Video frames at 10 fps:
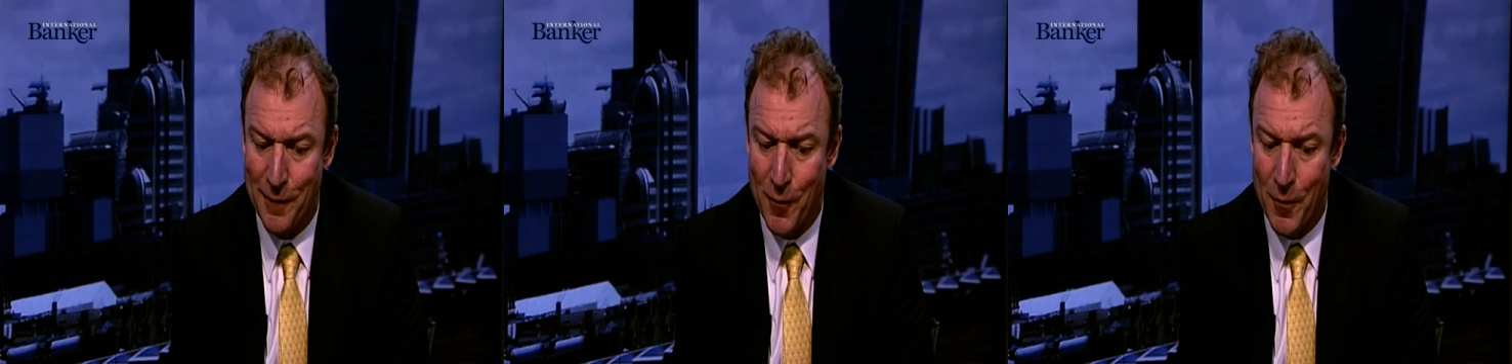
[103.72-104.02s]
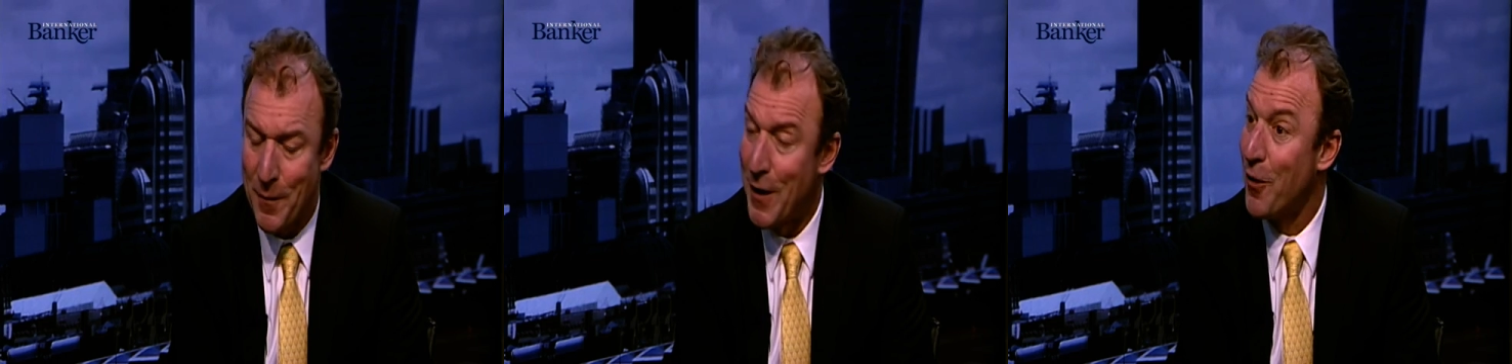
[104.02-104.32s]

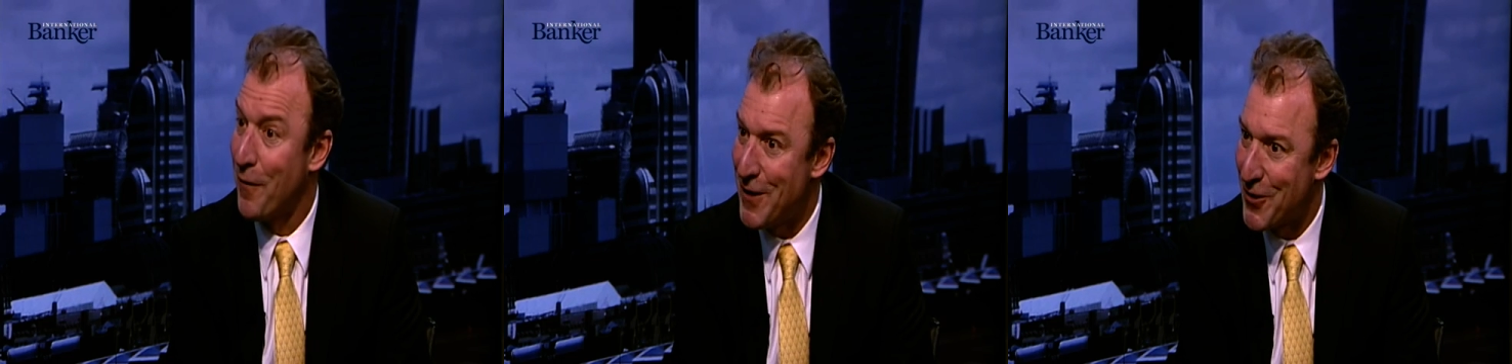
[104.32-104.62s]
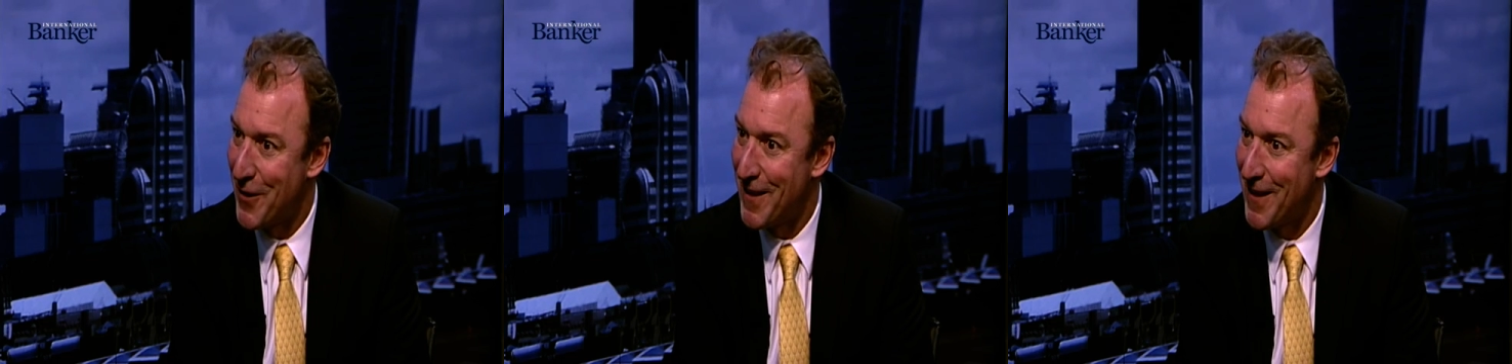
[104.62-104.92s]
for
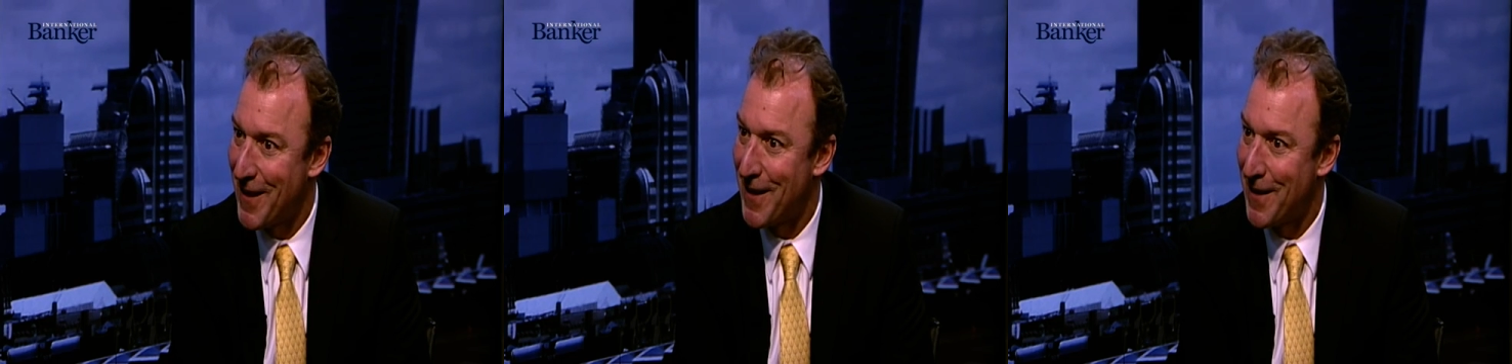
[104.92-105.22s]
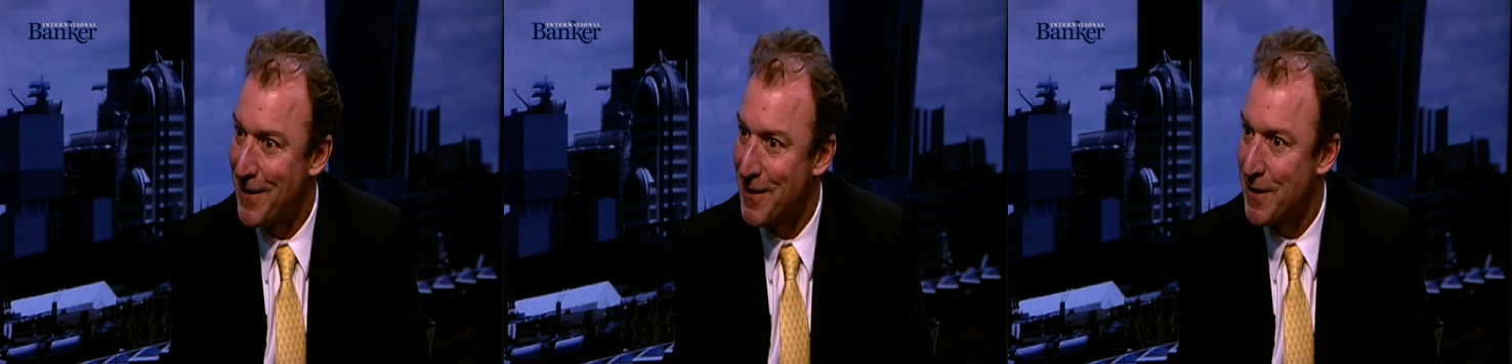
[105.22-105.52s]
innovation, and
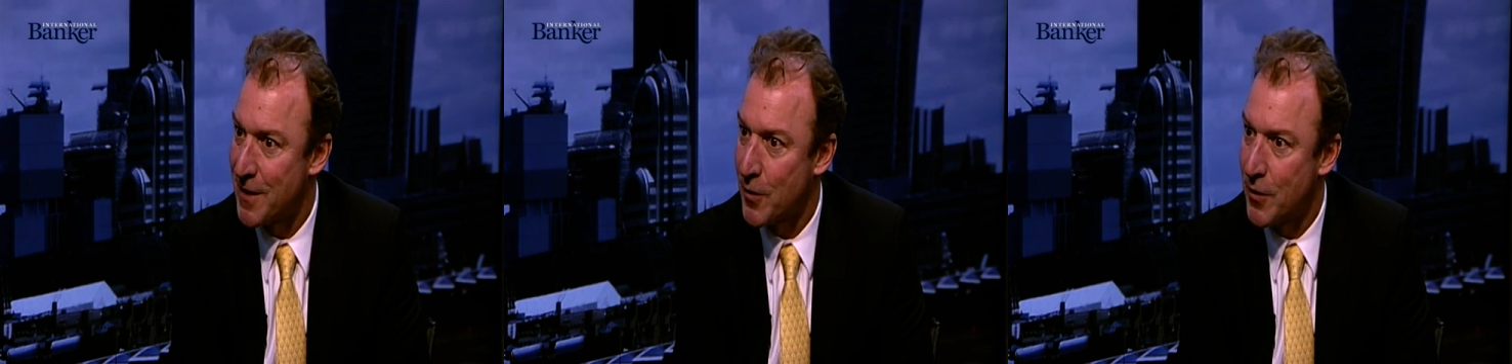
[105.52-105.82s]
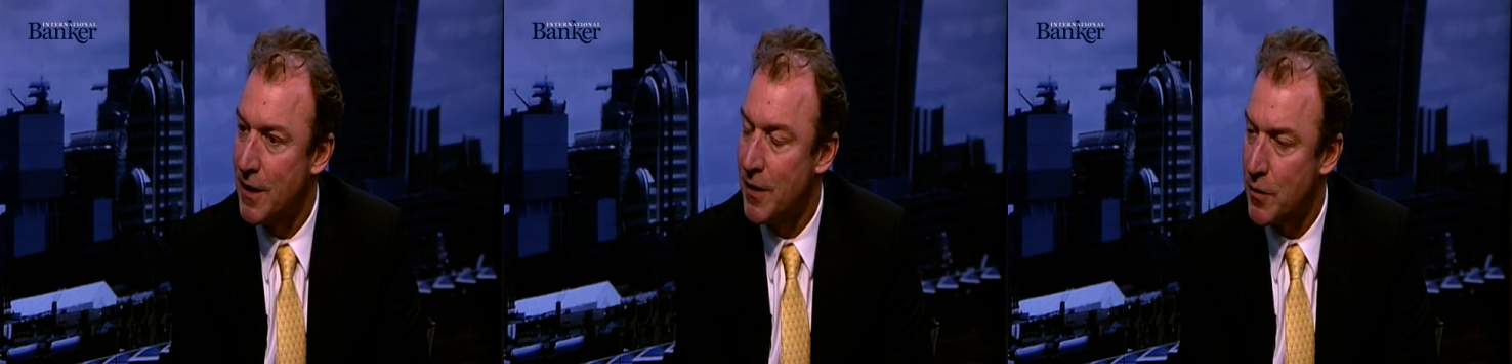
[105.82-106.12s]
this is a
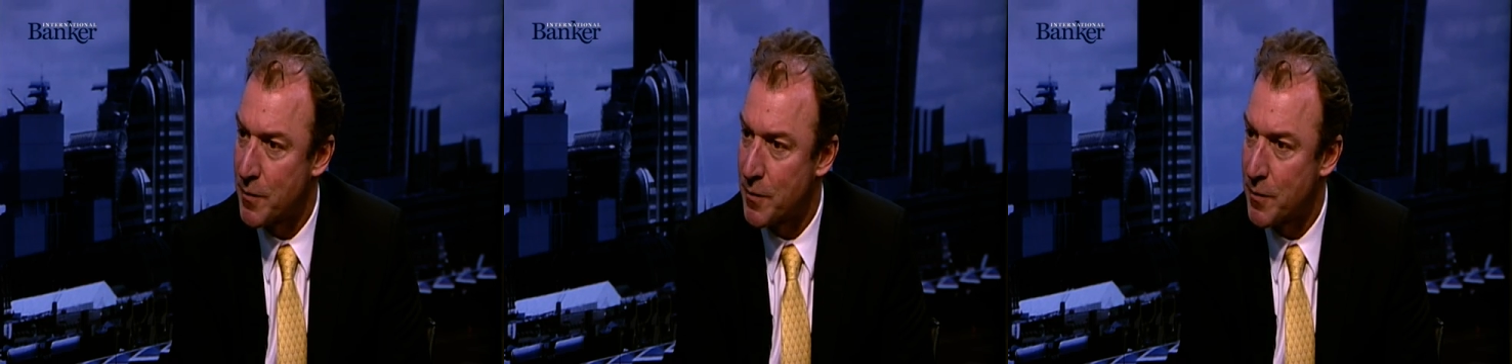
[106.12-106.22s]
continuous